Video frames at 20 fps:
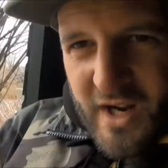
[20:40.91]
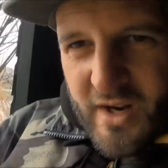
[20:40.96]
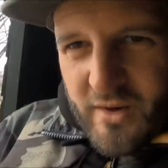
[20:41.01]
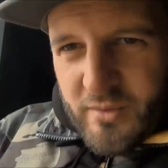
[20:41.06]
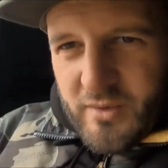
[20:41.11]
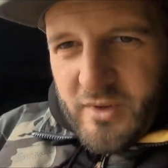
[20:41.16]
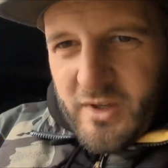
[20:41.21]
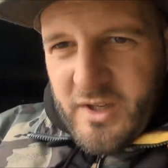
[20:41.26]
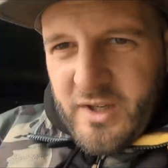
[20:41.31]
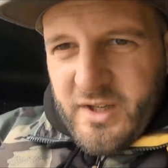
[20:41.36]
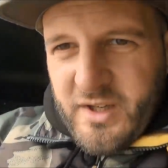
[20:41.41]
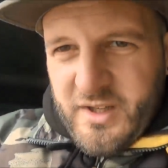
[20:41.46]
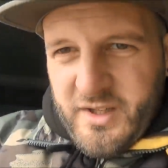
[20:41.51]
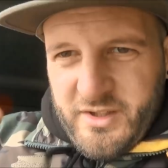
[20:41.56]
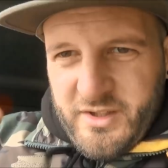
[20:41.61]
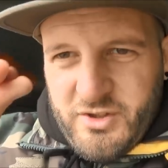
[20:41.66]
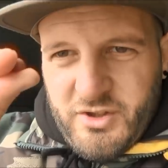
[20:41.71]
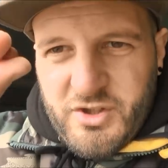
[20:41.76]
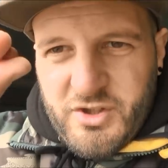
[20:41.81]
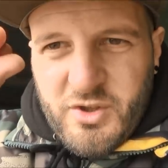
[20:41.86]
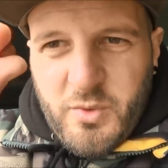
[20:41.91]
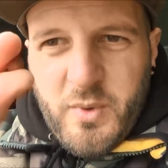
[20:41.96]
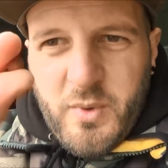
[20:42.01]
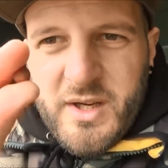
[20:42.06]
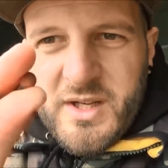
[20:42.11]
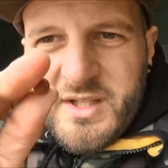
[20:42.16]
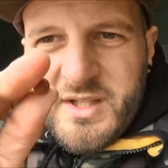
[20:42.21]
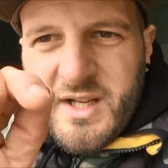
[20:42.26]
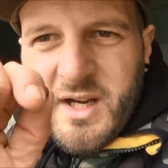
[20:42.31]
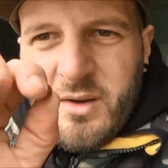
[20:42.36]
down, just
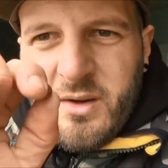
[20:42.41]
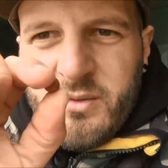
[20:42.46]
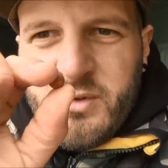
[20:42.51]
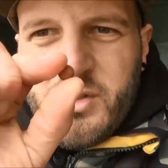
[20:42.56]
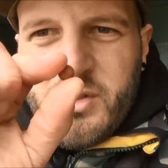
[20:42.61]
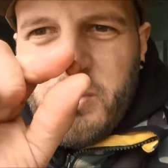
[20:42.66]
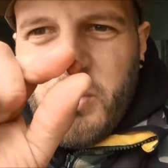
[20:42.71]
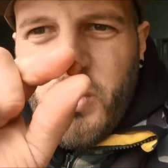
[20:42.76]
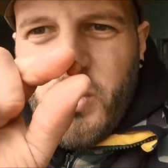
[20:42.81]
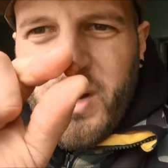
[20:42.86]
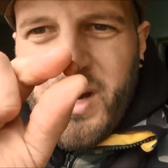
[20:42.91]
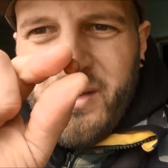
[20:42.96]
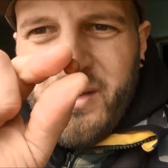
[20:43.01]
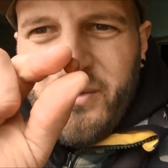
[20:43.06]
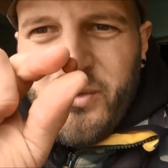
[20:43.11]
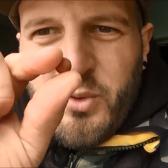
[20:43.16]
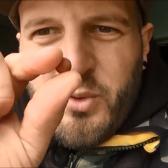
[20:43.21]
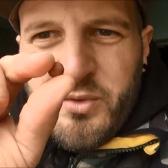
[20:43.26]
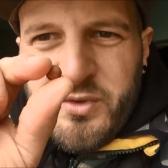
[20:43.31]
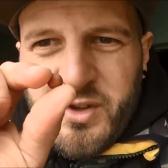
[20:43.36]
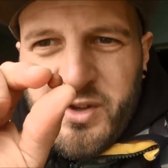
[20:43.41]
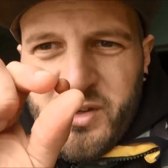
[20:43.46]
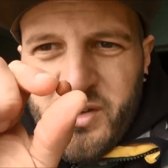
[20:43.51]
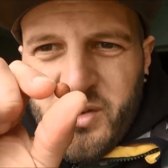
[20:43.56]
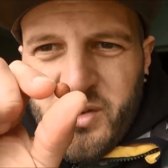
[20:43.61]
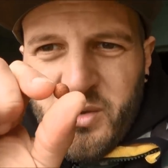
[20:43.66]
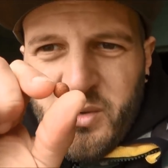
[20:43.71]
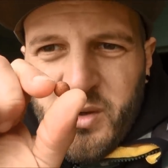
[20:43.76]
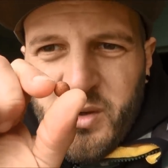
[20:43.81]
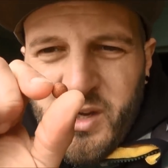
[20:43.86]
squeezed down, small handful of the
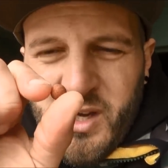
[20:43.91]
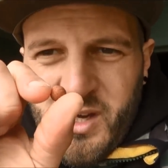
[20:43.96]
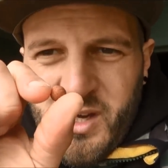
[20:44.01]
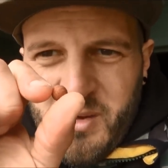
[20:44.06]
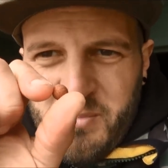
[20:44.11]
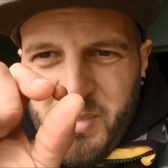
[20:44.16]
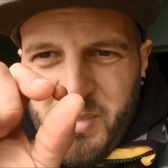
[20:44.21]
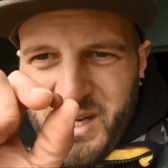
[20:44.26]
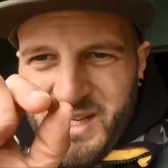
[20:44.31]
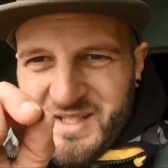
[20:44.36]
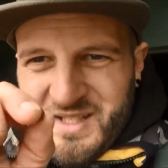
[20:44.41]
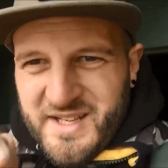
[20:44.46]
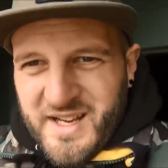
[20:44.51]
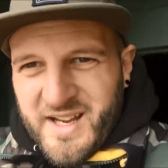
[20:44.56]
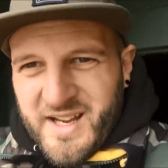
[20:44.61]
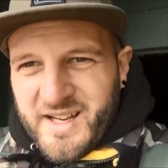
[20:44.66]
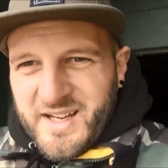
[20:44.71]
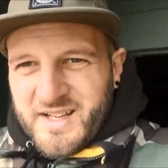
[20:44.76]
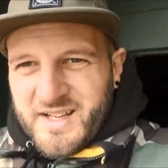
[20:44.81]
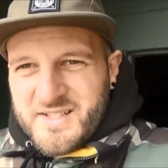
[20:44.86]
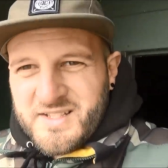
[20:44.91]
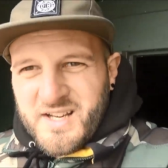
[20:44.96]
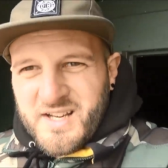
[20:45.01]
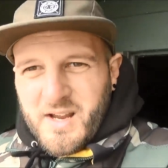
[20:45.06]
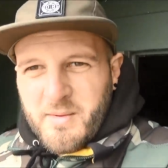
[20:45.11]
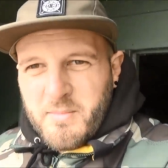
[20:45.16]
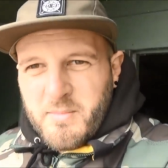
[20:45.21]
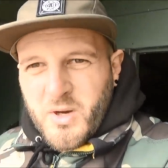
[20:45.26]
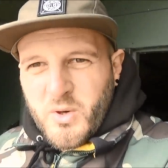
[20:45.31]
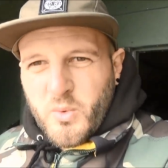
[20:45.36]
new Baytech
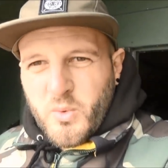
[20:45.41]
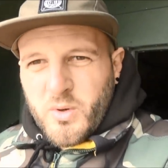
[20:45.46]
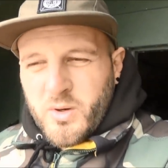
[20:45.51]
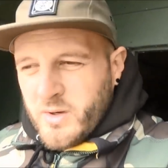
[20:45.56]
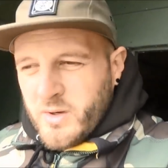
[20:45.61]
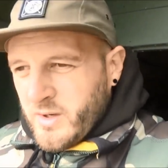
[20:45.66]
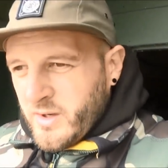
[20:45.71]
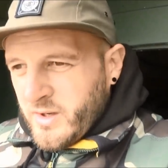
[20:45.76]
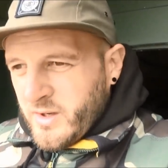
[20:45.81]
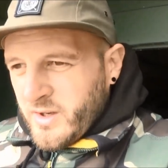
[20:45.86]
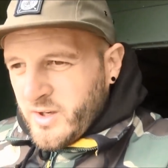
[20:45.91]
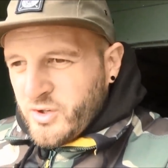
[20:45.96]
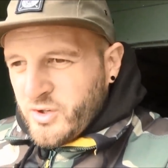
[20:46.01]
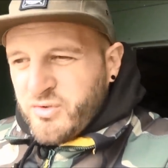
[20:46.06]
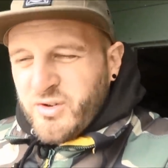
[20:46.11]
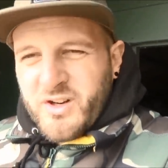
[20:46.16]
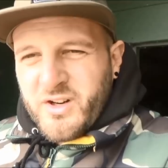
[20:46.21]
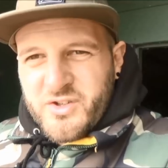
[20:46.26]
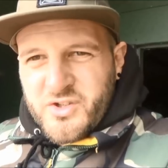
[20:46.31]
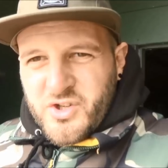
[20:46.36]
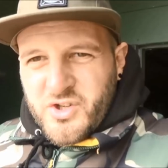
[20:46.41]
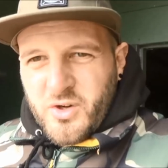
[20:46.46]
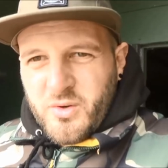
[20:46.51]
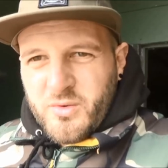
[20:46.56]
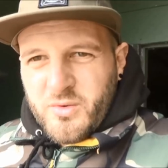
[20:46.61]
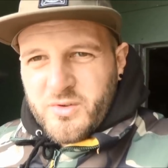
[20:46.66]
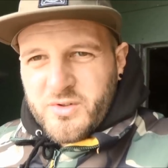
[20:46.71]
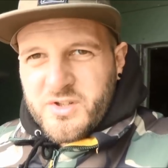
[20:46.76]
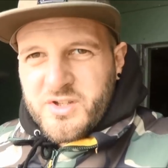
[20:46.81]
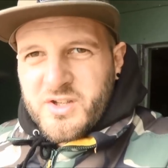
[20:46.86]
10mm krill and
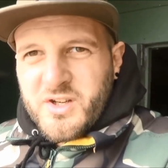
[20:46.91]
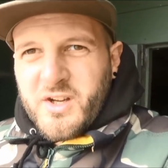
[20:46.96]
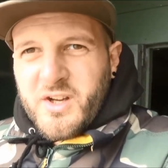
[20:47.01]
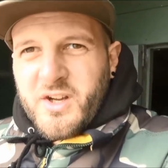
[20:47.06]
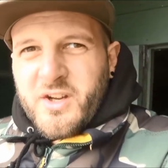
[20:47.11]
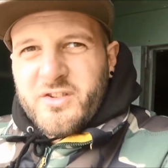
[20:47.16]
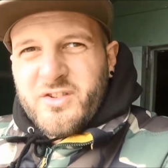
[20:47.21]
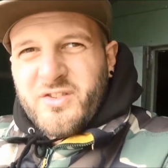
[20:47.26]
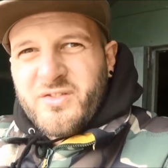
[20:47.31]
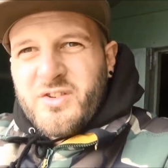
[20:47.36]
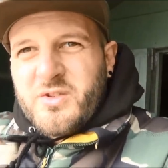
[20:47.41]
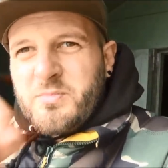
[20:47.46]
tuners. So I've